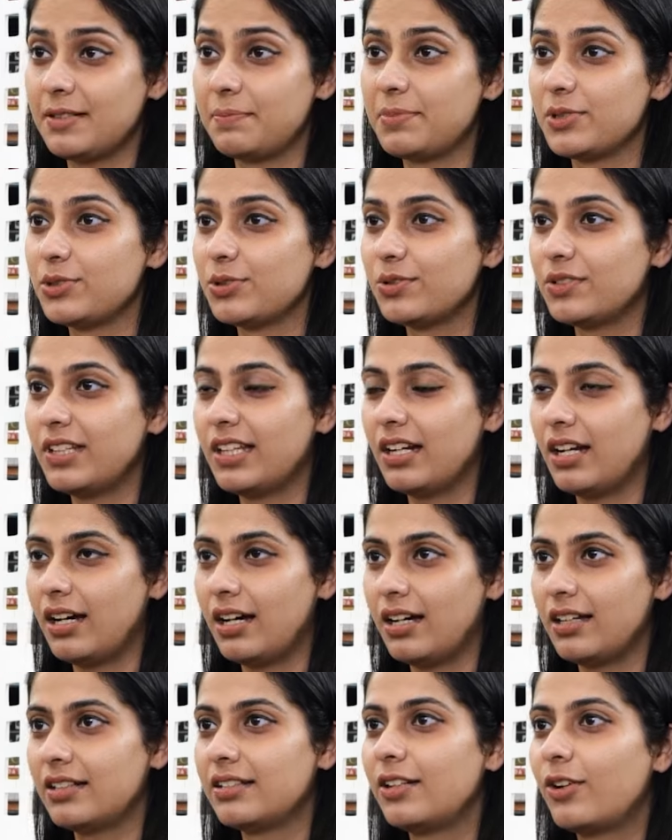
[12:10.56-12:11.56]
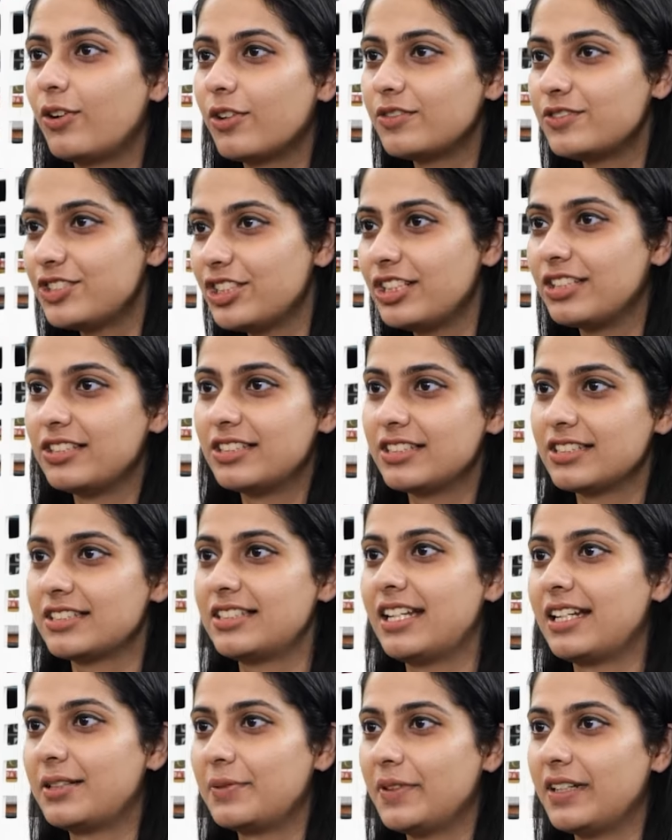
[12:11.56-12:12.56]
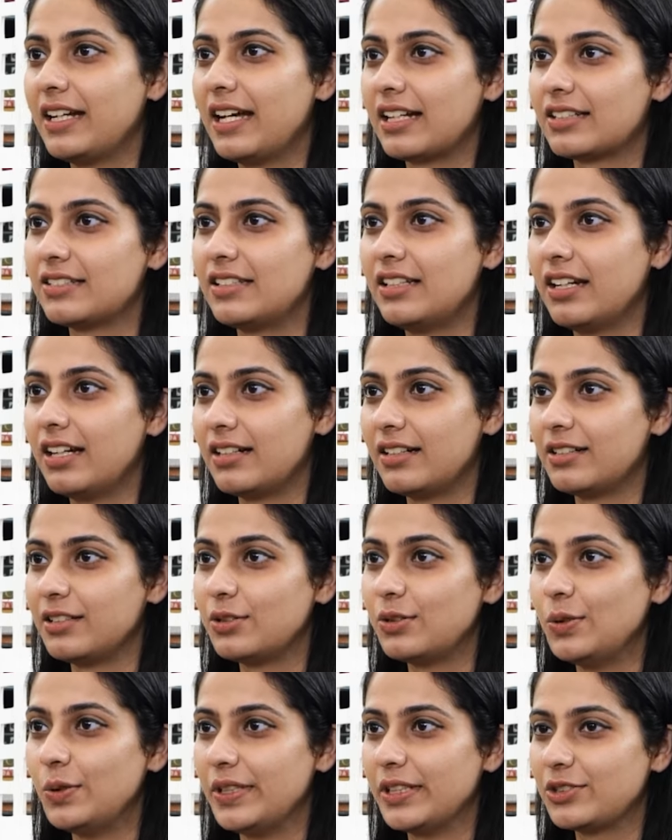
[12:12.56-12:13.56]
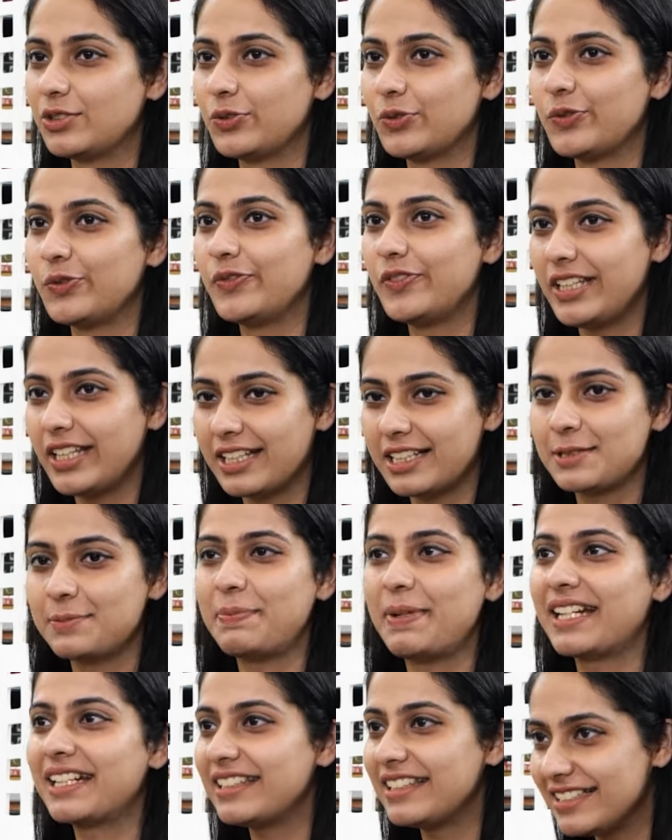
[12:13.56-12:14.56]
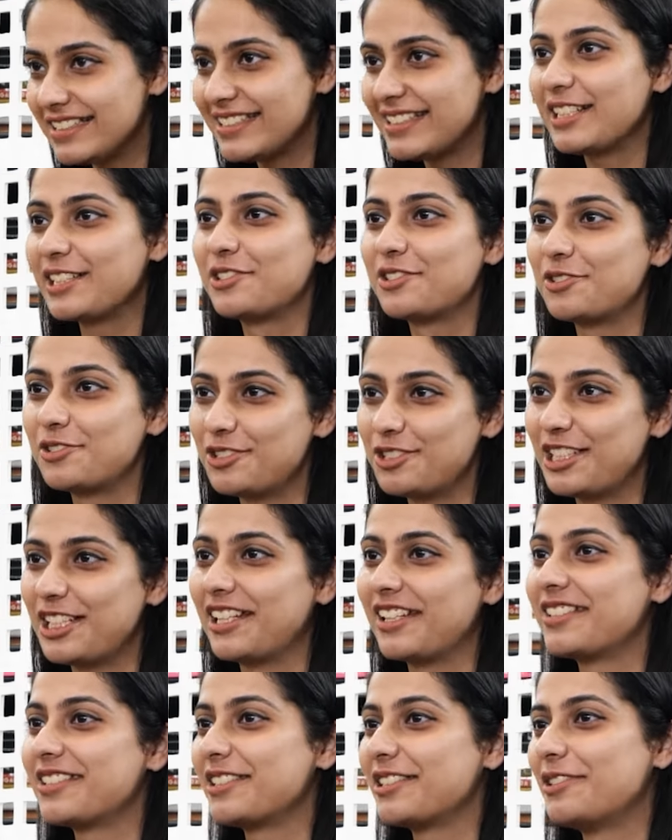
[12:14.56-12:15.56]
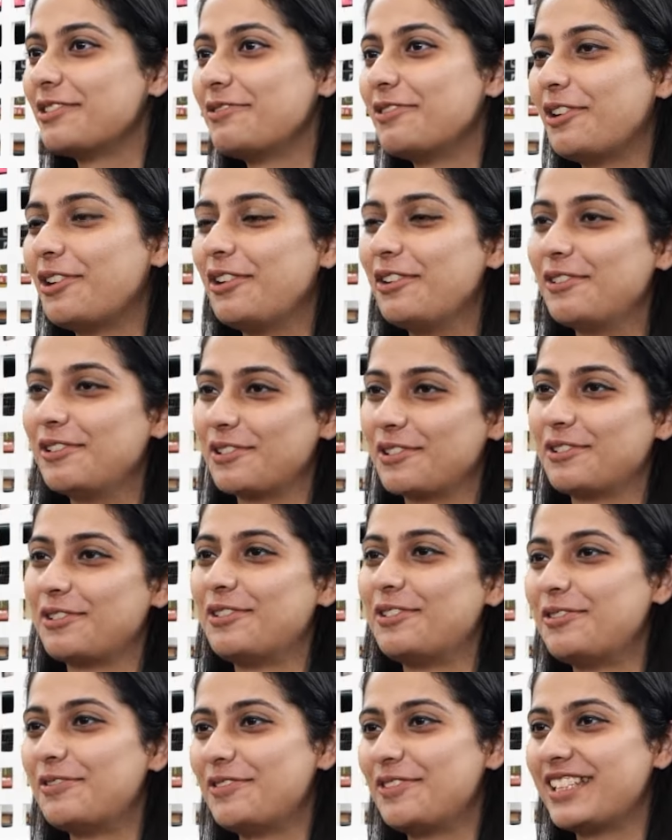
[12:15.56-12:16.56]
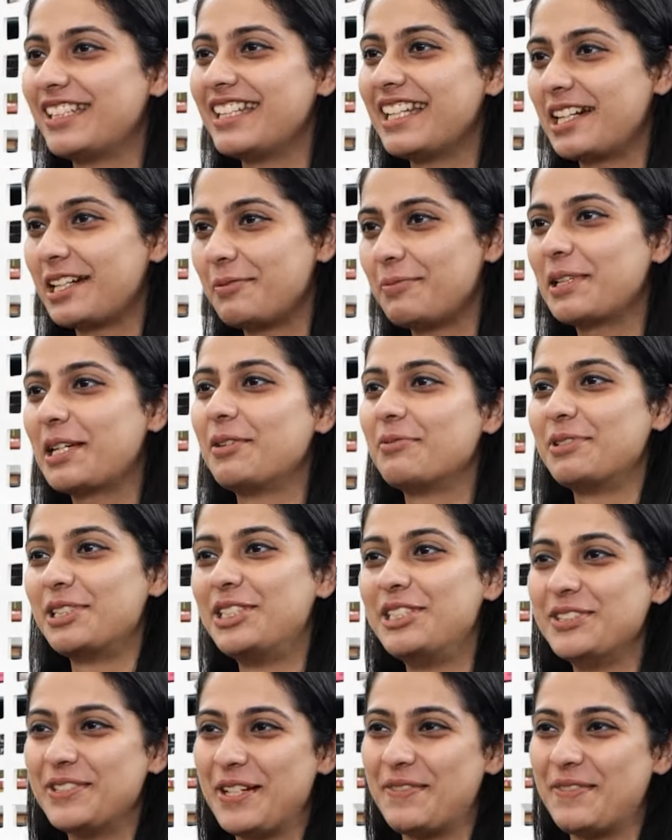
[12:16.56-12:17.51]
episode, there are a lot of changes that we're actually undergoing. So we expect these things to change and evolve, hopefully that will become a new